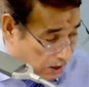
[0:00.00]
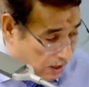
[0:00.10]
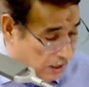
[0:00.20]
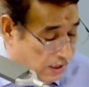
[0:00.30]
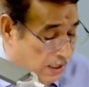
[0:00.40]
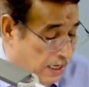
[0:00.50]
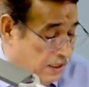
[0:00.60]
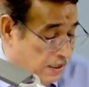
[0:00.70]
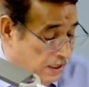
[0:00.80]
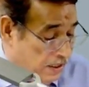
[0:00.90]
in
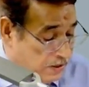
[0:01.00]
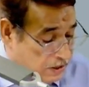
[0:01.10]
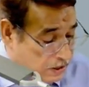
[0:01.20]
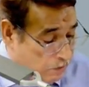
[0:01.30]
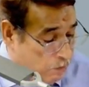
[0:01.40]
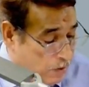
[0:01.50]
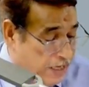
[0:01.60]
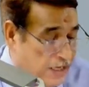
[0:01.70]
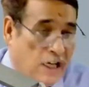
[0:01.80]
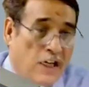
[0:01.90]
that case,
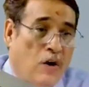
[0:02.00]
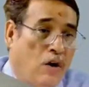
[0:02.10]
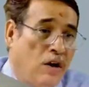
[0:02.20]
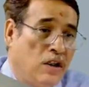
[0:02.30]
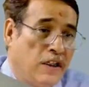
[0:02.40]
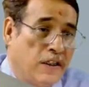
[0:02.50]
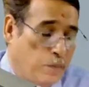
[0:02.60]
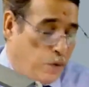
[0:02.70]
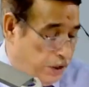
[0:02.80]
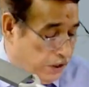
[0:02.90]
combinedly, all these
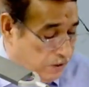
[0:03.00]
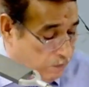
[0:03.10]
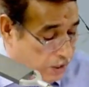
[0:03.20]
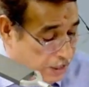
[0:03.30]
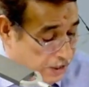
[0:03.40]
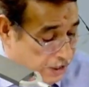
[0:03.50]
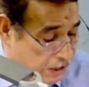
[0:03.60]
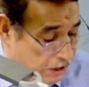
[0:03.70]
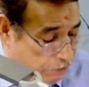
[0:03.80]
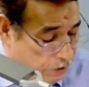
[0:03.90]
points
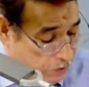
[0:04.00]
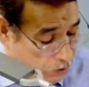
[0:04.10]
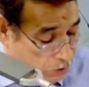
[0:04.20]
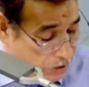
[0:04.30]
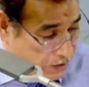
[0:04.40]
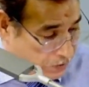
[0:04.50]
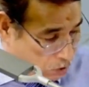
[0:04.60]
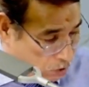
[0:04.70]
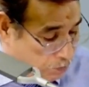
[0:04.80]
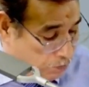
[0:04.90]
combinedly will be known as
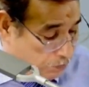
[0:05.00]
group.